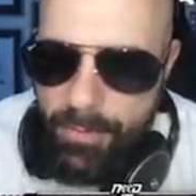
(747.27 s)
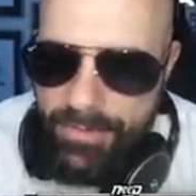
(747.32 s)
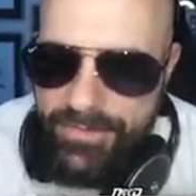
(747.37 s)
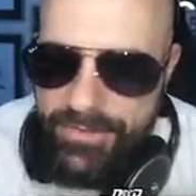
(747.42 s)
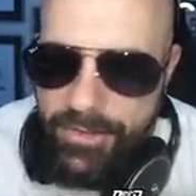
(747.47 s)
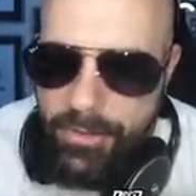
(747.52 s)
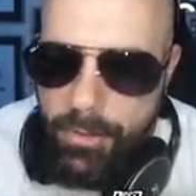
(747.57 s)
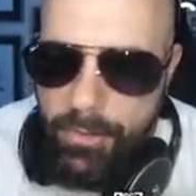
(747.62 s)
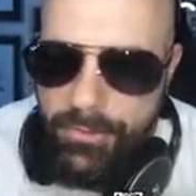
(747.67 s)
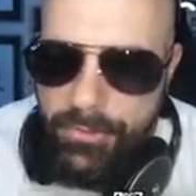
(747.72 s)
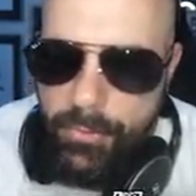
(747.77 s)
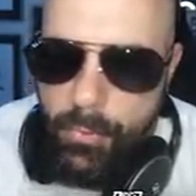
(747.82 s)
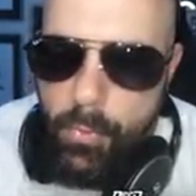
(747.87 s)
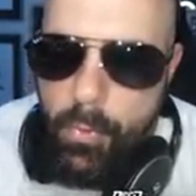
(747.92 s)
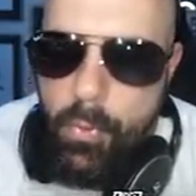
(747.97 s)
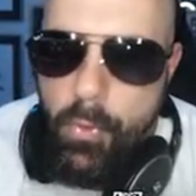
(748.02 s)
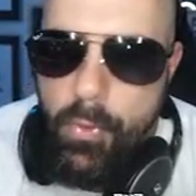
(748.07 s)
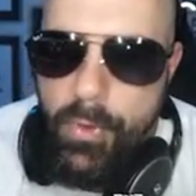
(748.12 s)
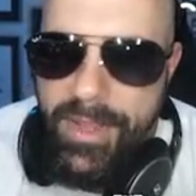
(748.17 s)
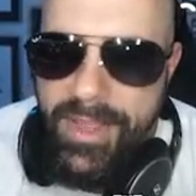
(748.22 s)
What's he going to?
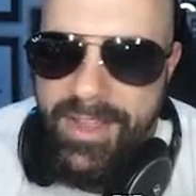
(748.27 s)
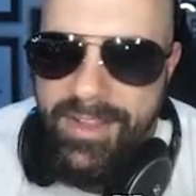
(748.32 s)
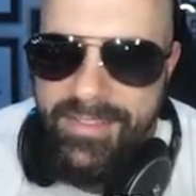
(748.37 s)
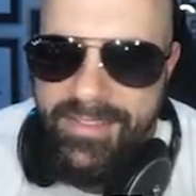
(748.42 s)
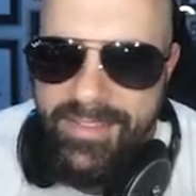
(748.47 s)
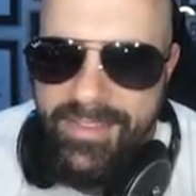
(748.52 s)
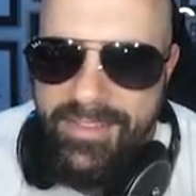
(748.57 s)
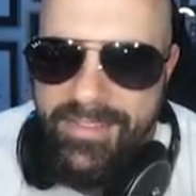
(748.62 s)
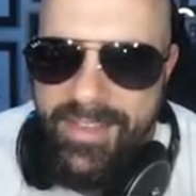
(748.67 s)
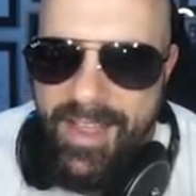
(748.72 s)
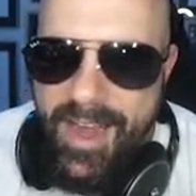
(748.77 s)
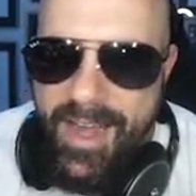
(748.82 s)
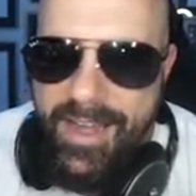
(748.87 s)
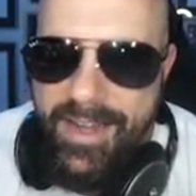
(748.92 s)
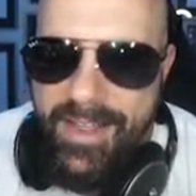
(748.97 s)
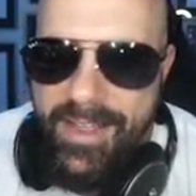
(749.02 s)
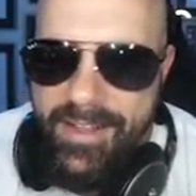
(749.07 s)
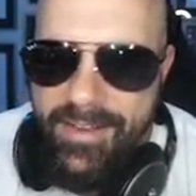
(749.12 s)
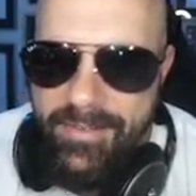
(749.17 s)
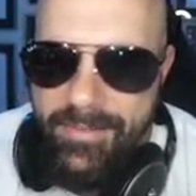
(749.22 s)
Ooh, he hits the
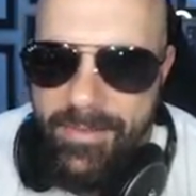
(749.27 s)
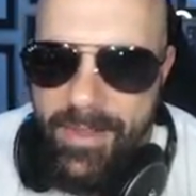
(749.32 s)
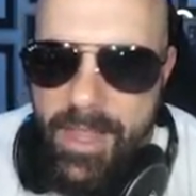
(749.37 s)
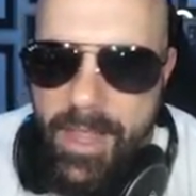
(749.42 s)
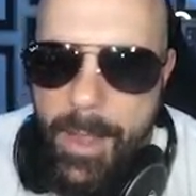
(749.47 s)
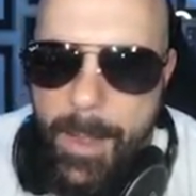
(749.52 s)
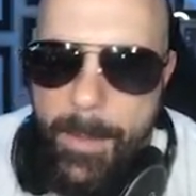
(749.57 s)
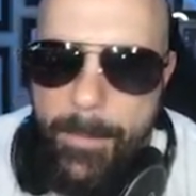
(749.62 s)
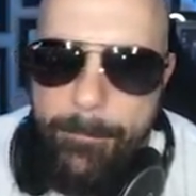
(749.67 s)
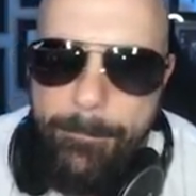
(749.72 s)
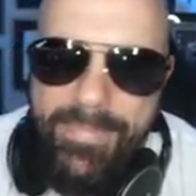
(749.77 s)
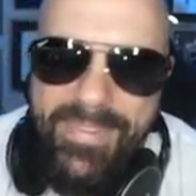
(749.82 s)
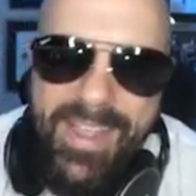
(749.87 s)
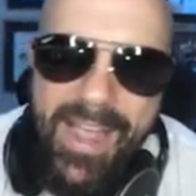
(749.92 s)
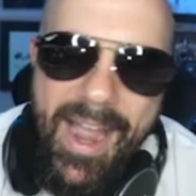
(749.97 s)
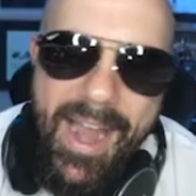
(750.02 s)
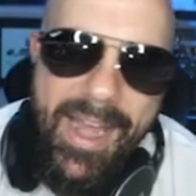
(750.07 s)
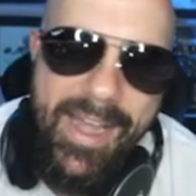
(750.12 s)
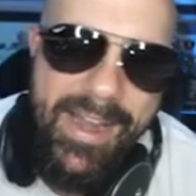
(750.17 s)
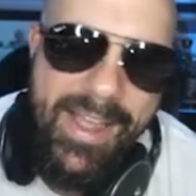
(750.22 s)
tight end
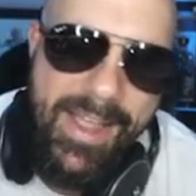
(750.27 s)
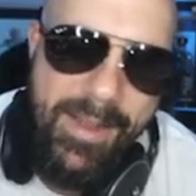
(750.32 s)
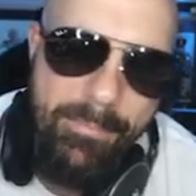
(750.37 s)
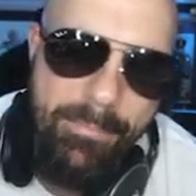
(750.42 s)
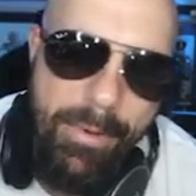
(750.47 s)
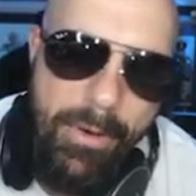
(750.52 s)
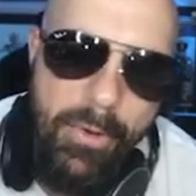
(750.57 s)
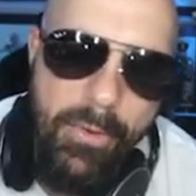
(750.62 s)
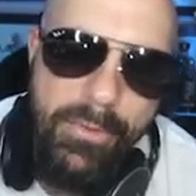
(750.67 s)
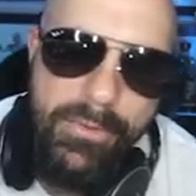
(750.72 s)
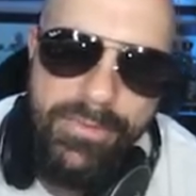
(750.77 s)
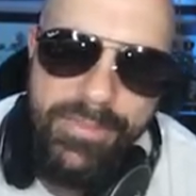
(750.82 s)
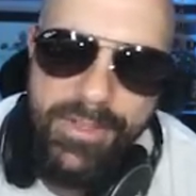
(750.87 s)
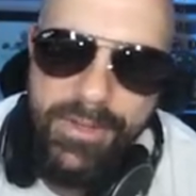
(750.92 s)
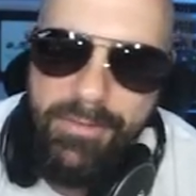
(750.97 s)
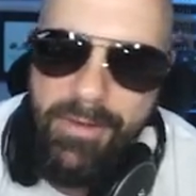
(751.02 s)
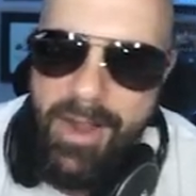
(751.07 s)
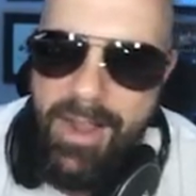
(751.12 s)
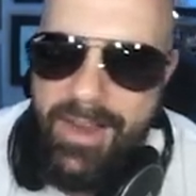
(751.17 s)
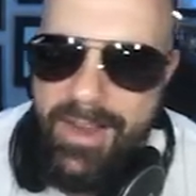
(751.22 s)
tight end pulls
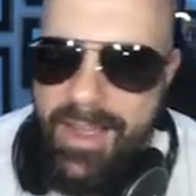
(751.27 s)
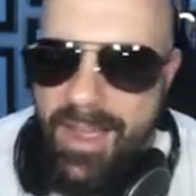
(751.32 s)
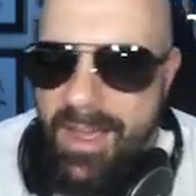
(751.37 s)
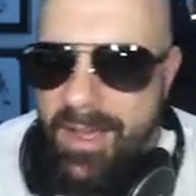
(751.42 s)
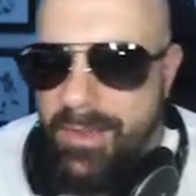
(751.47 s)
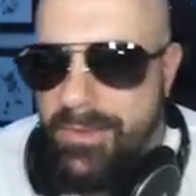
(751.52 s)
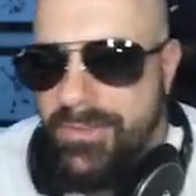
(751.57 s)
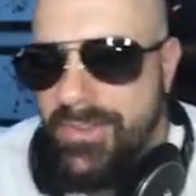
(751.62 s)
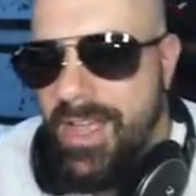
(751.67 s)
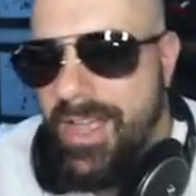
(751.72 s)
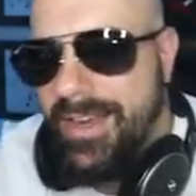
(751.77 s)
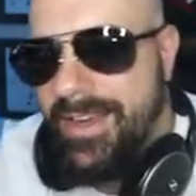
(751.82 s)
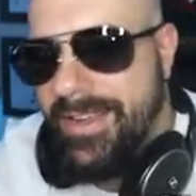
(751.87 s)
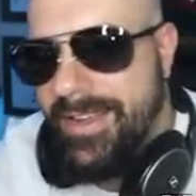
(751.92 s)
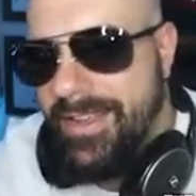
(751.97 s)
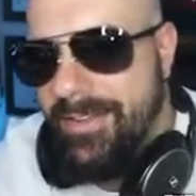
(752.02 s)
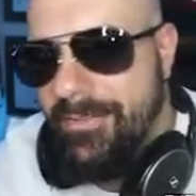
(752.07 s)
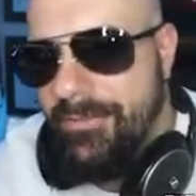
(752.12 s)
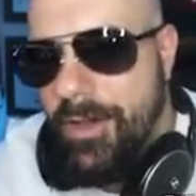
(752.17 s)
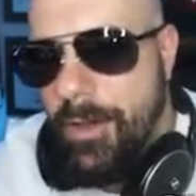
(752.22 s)
to Gronkowski. I
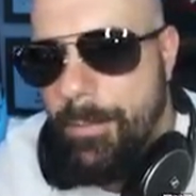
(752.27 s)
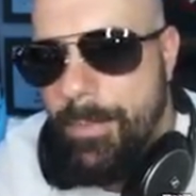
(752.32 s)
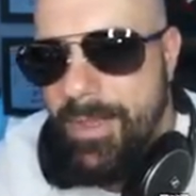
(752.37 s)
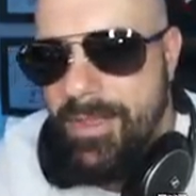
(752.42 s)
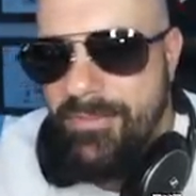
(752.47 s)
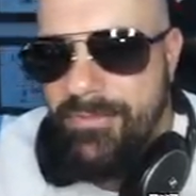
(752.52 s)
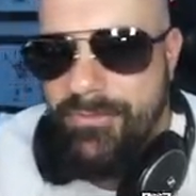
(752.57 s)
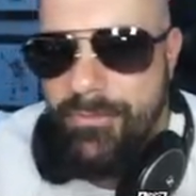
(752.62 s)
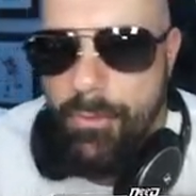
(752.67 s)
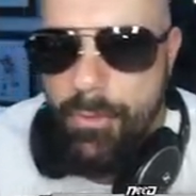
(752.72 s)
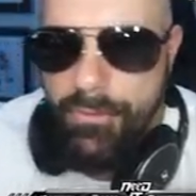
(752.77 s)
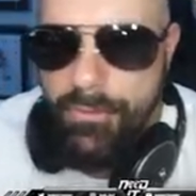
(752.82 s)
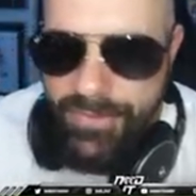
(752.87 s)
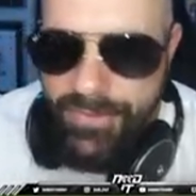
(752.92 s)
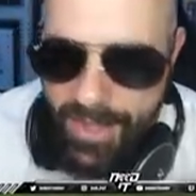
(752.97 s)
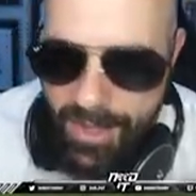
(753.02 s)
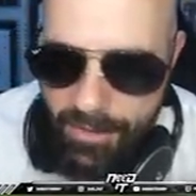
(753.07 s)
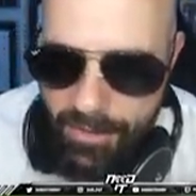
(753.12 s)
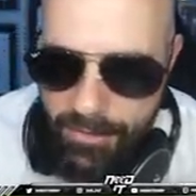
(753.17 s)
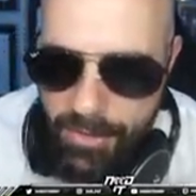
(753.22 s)
give up a fourth
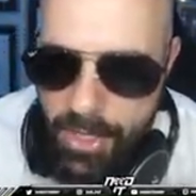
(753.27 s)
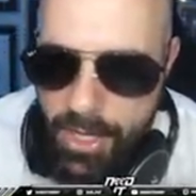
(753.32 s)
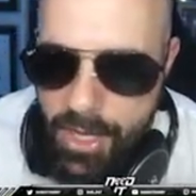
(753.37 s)
down.